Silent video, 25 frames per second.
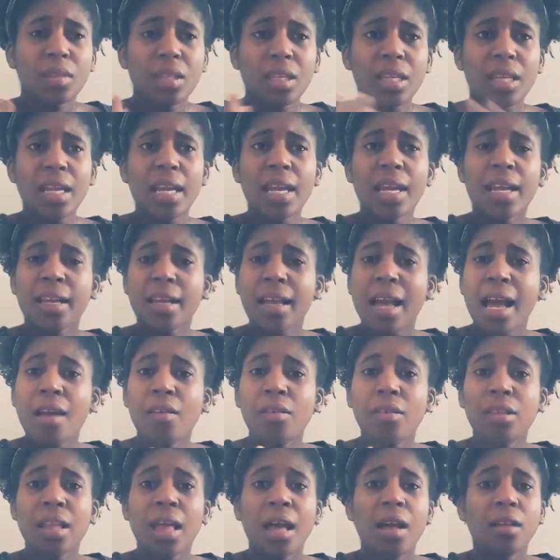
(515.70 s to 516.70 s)
And God will
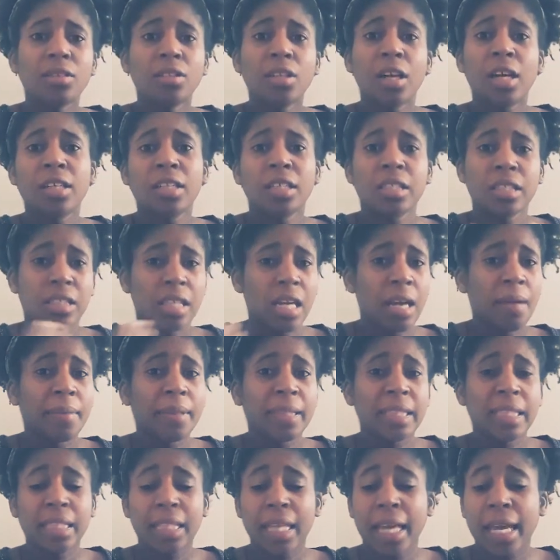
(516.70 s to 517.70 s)
allow darkness to come
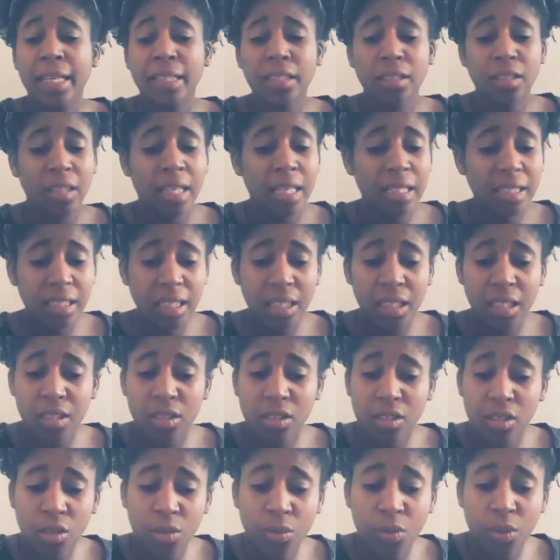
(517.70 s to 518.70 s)
into light. So let's get
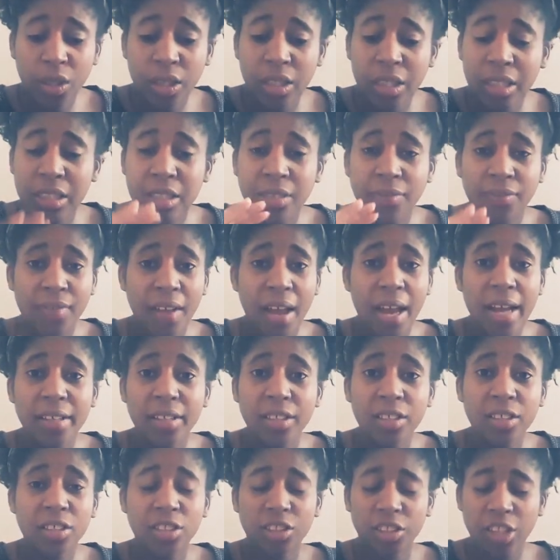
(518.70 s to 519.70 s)
into the word. Let's define
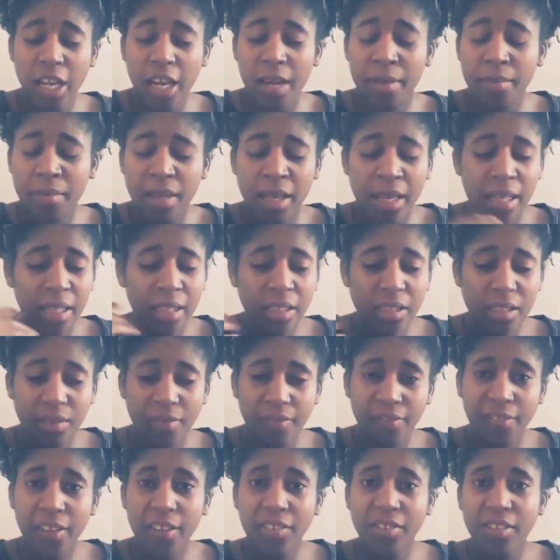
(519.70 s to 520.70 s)
the shame. Let's
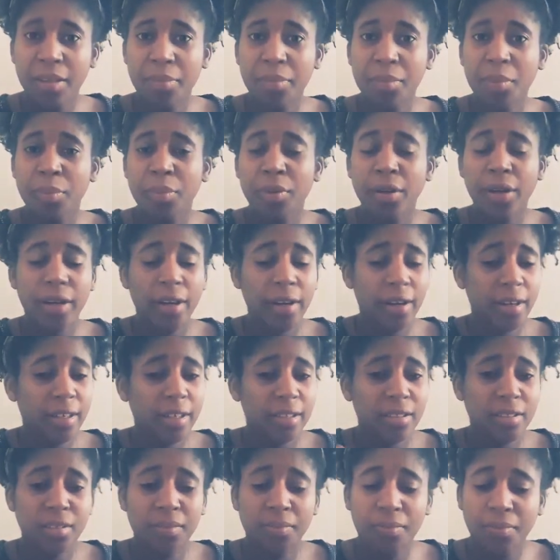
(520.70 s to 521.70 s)
build up the prayer.
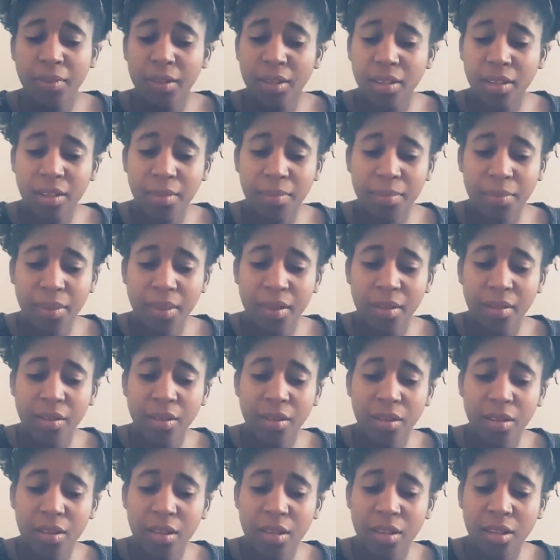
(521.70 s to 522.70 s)
Let's build up
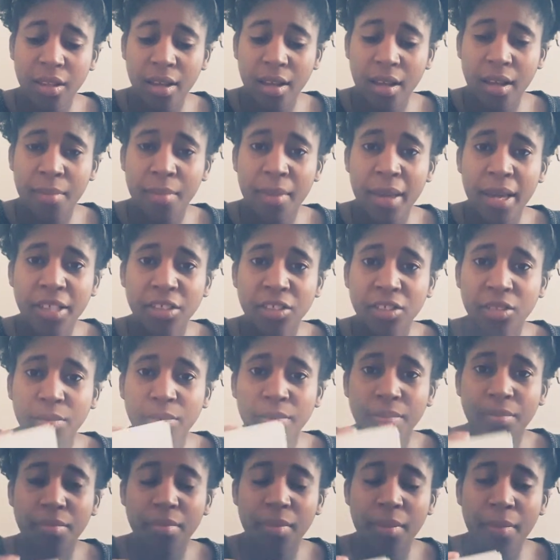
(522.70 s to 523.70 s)
the extra
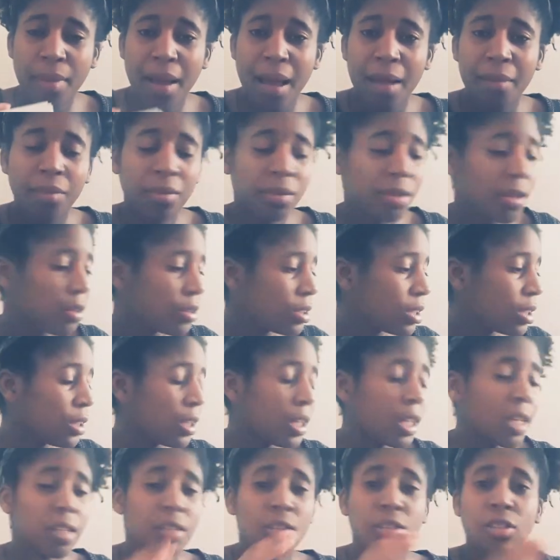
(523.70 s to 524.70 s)
Bible notes and
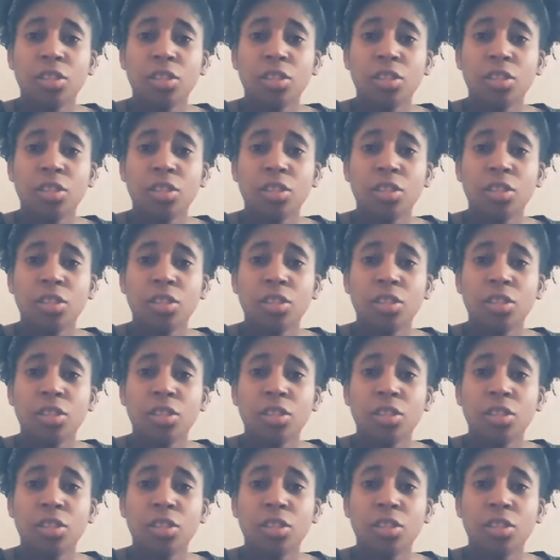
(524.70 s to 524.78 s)
get into